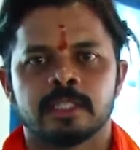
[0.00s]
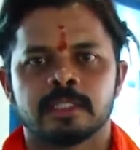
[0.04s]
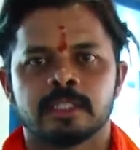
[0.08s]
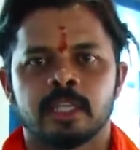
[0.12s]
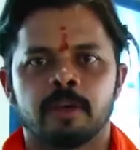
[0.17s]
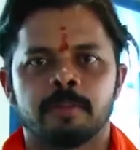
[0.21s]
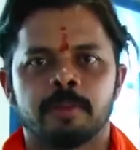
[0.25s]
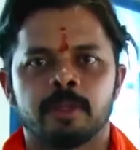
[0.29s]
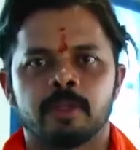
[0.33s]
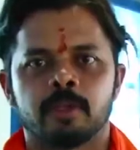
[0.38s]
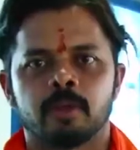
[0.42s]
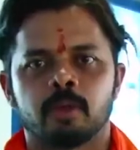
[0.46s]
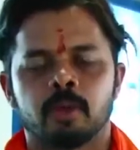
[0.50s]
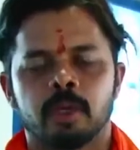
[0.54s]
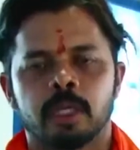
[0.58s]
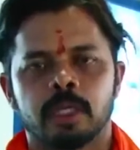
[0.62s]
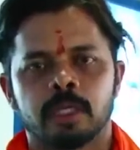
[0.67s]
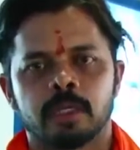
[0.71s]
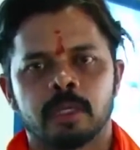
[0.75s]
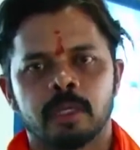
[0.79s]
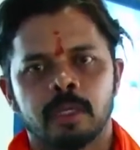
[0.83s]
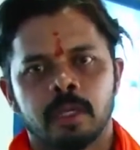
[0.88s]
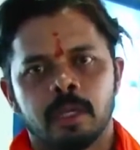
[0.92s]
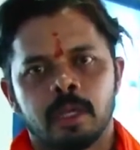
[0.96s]
They have been ruling
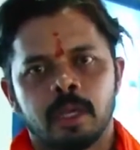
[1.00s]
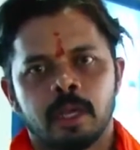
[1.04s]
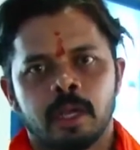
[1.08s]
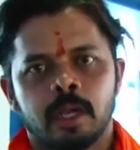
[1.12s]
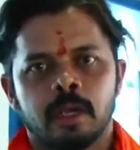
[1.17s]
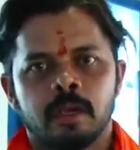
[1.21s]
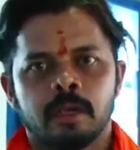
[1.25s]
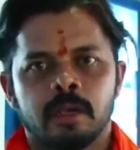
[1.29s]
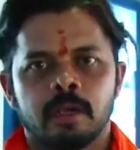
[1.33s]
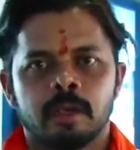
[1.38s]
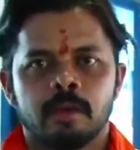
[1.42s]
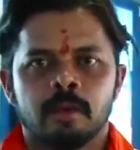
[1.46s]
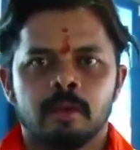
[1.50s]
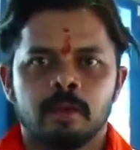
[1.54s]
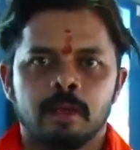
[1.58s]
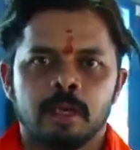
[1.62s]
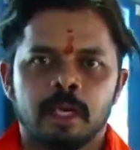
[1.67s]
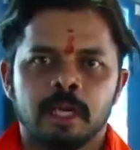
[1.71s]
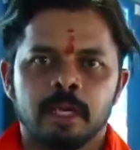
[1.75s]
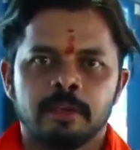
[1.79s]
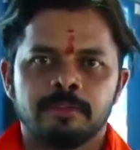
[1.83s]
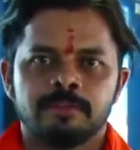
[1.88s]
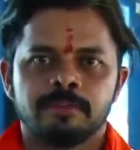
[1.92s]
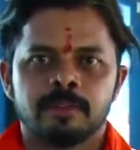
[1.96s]

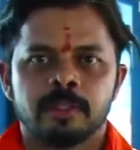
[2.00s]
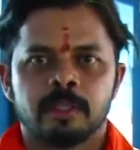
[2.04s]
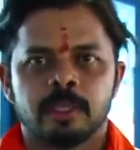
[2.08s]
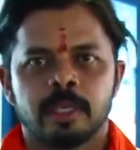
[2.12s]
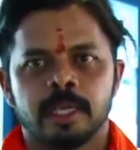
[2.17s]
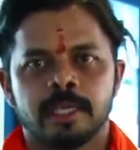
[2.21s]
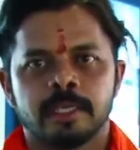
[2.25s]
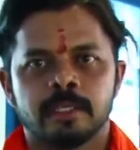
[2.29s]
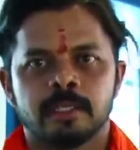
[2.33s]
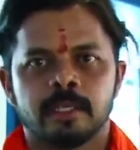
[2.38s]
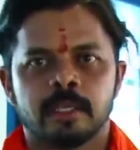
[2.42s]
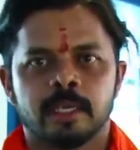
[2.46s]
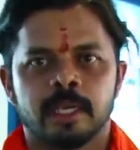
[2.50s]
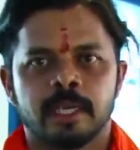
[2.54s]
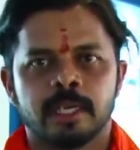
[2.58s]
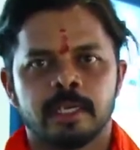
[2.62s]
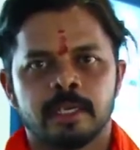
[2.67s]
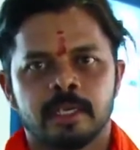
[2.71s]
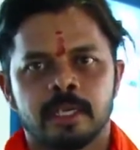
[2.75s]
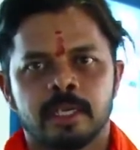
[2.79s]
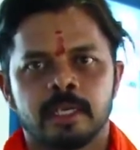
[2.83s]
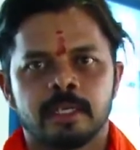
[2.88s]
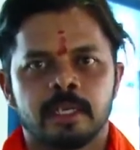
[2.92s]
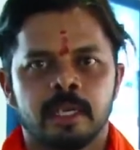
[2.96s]
left, right, right,
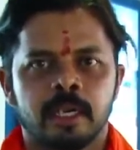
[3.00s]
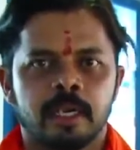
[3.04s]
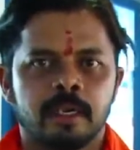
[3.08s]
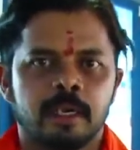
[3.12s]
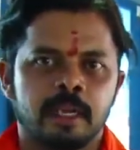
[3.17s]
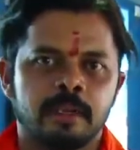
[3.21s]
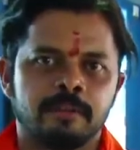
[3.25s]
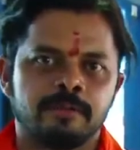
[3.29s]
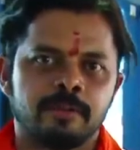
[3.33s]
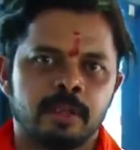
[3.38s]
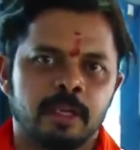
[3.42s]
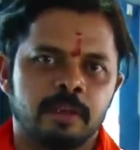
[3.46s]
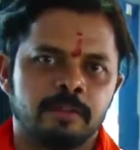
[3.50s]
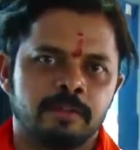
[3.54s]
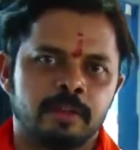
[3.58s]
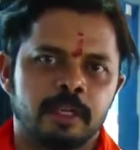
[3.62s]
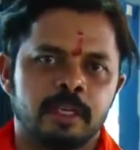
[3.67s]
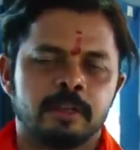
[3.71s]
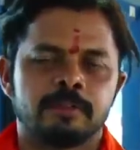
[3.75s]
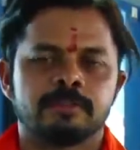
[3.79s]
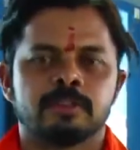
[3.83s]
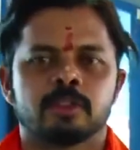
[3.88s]
right, right, left, left, left.